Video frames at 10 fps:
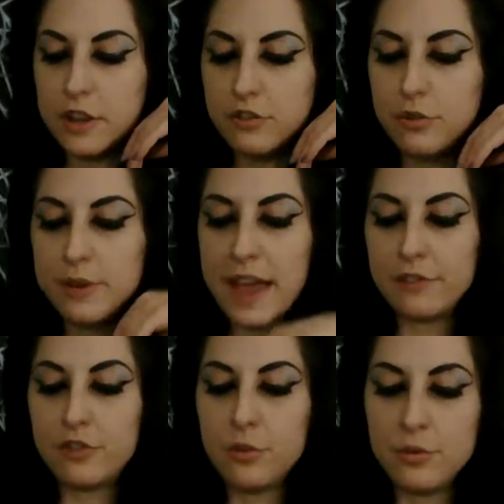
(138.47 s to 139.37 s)
to get
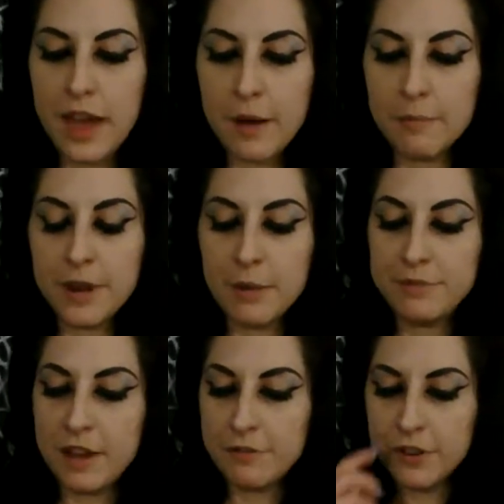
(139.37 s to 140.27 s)
to them, but I'm
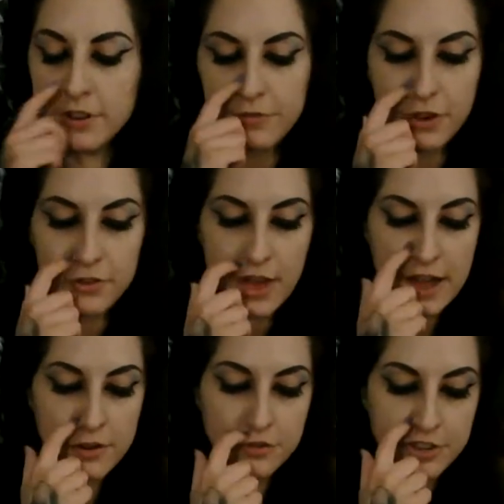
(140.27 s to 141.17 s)
definitely feeling that
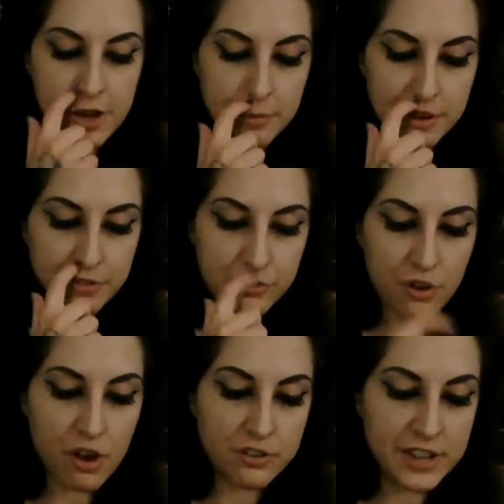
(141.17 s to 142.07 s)
energy coming in
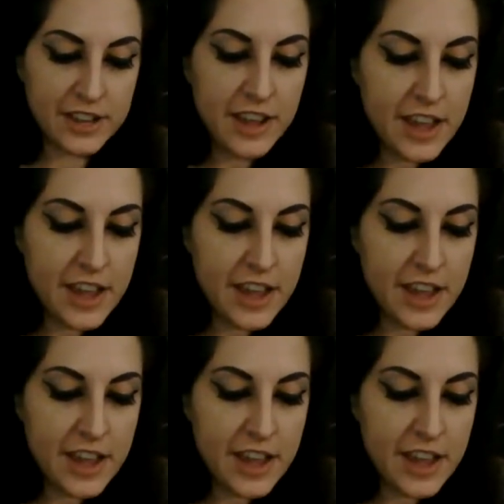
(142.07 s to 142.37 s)
strongly